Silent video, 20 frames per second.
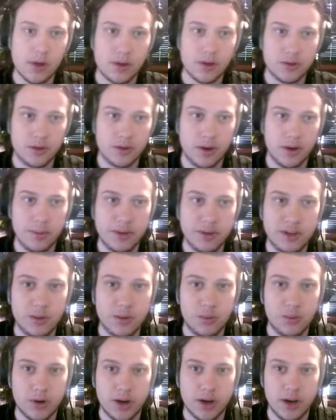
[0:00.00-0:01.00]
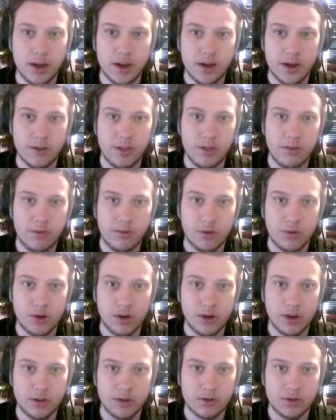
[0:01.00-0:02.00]
So let me see what I had for
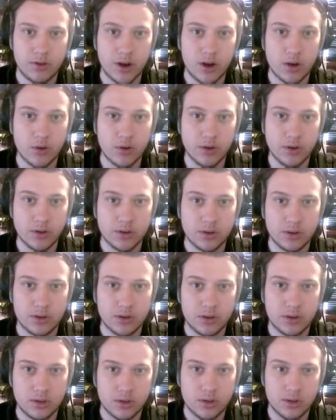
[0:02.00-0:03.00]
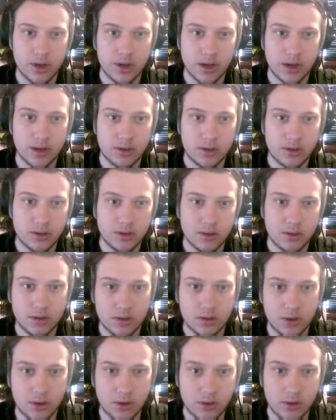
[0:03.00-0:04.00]
the triangle intersects.
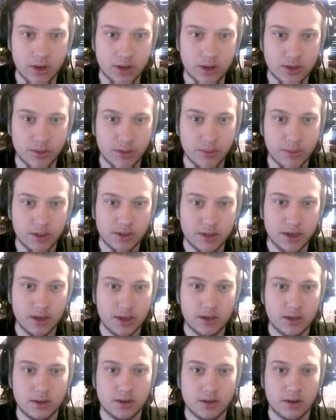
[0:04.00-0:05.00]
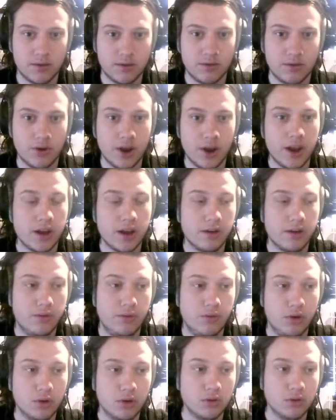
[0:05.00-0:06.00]
So it simply takes a ray and a
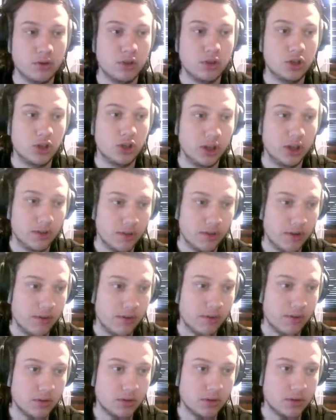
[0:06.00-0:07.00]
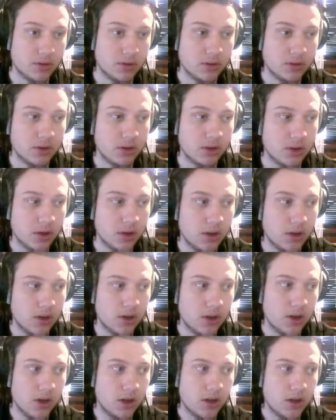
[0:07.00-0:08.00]
float t reference.
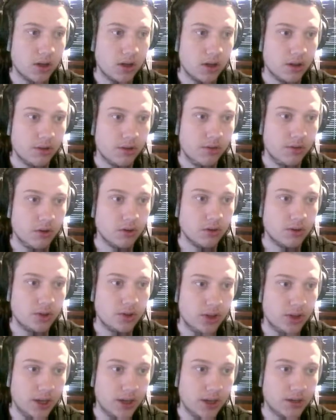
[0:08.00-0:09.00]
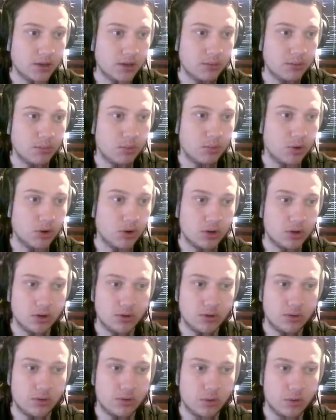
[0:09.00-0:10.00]
The float t is important
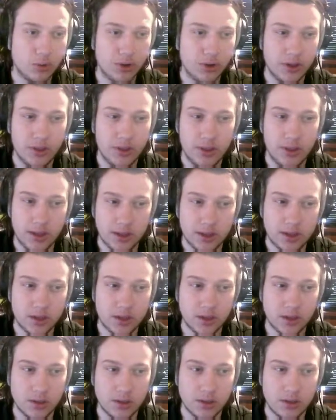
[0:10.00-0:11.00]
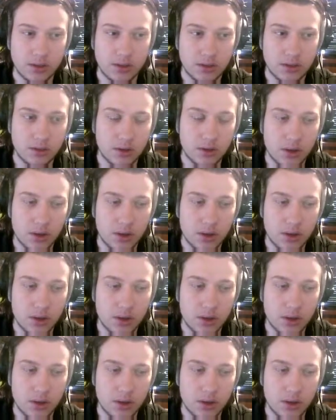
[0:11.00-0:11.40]
for the distance.